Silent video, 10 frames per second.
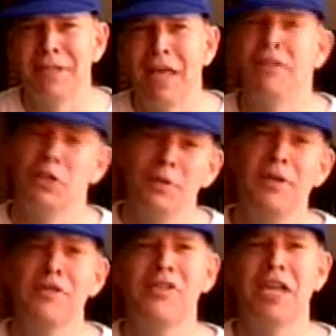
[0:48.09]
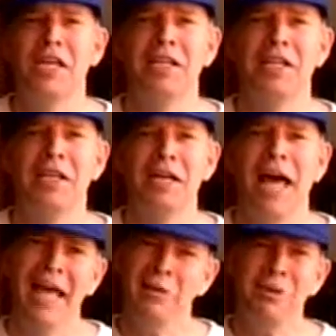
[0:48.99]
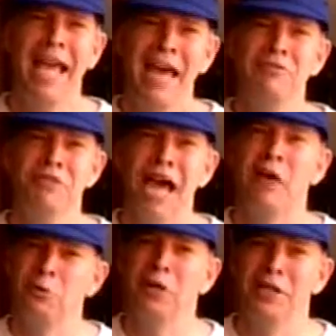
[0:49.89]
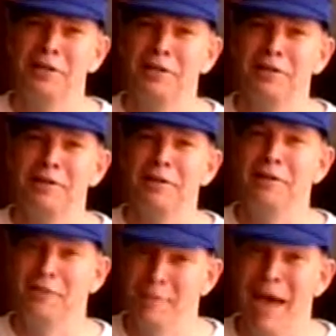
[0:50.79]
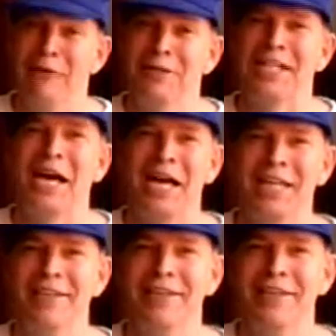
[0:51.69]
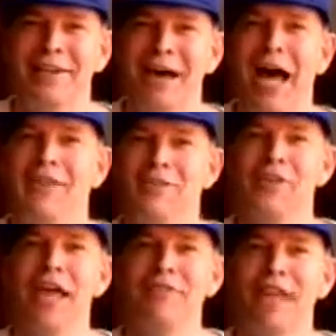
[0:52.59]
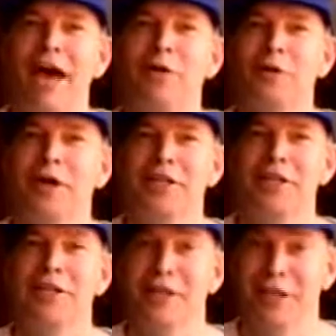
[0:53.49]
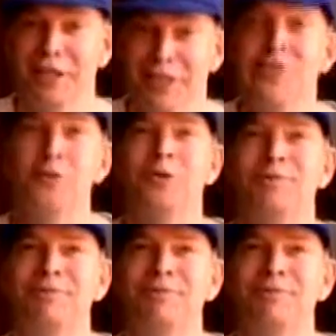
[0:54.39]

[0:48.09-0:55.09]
And the lawyer said, "I don't have to outrun the mountain lion. I just have to outrun you."